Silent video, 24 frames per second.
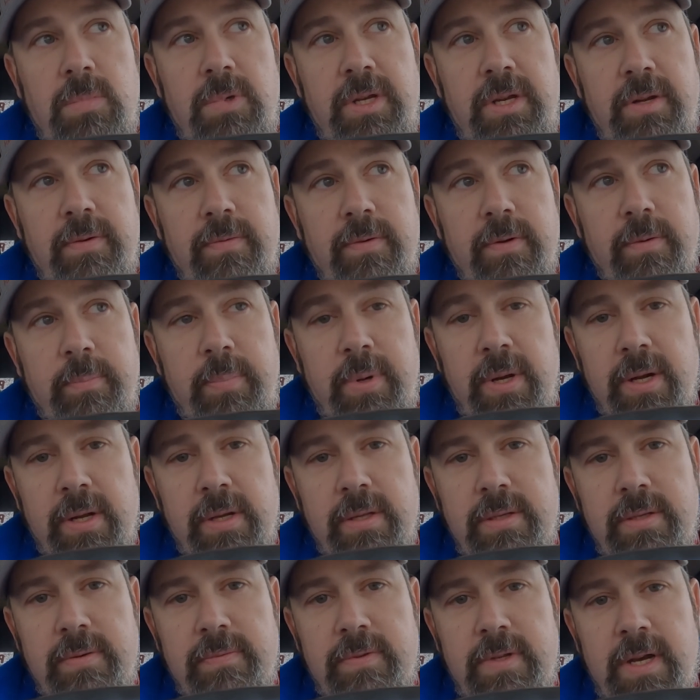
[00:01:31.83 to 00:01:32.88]
different
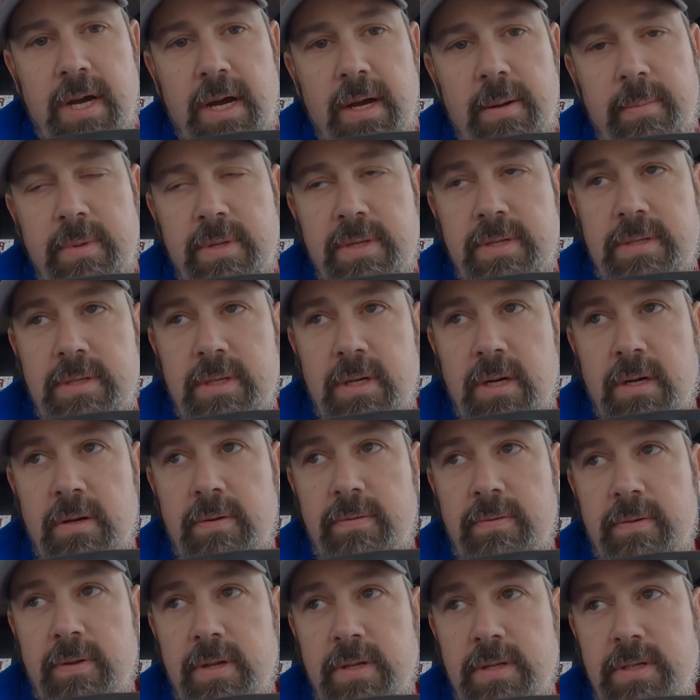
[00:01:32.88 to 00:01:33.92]
periods of time and stuff,
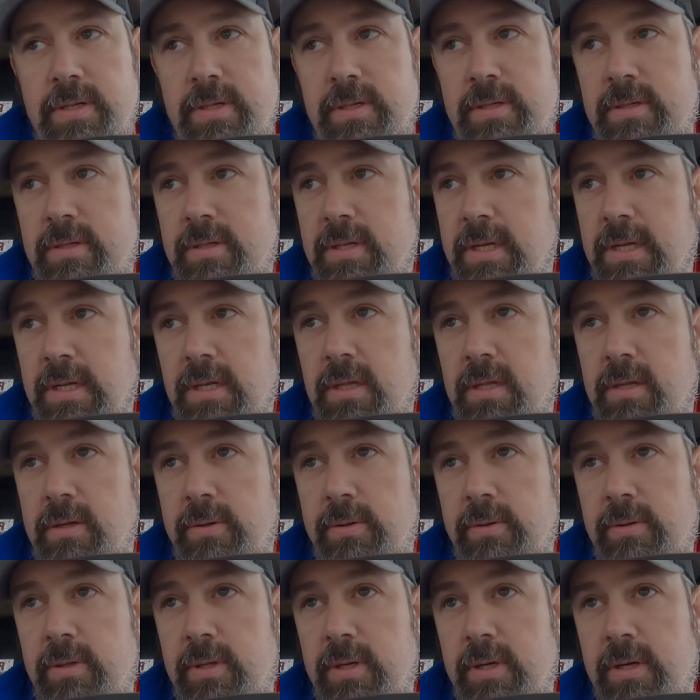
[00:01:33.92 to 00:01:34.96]
and just
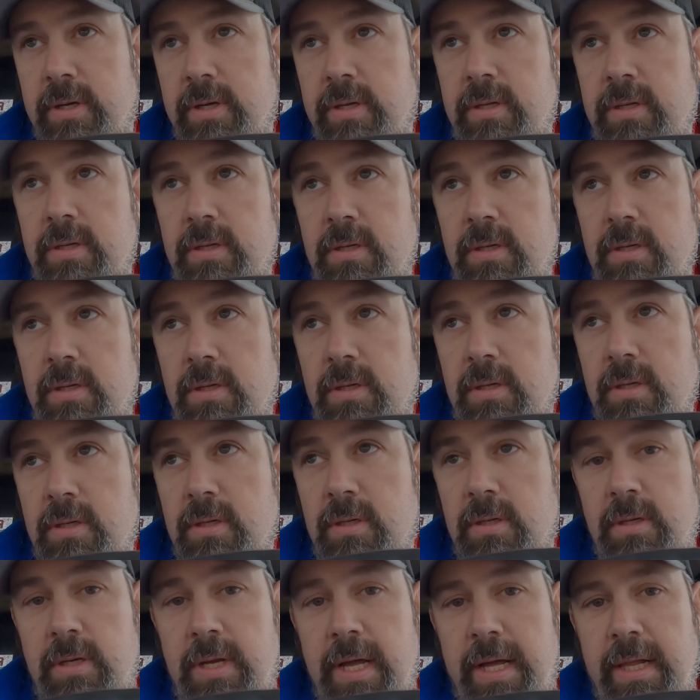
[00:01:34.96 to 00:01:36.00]
include the
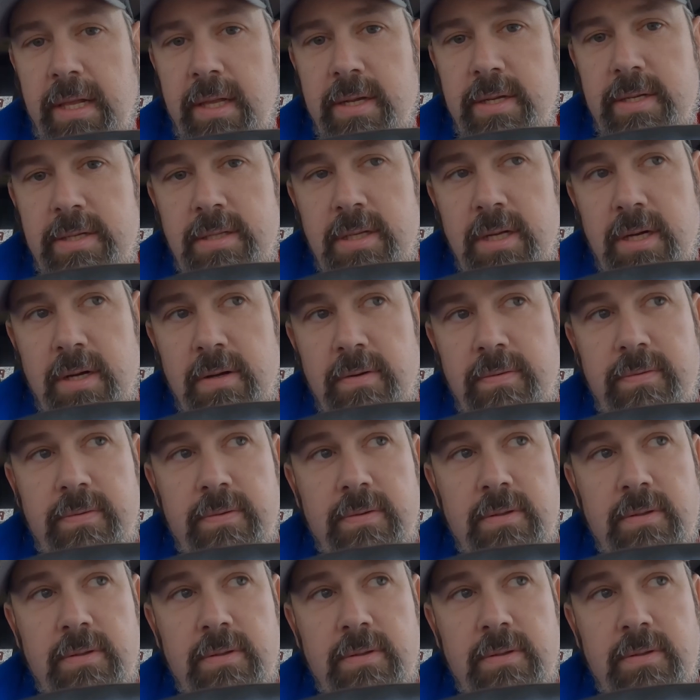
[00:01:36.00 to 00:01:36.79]
daily stuff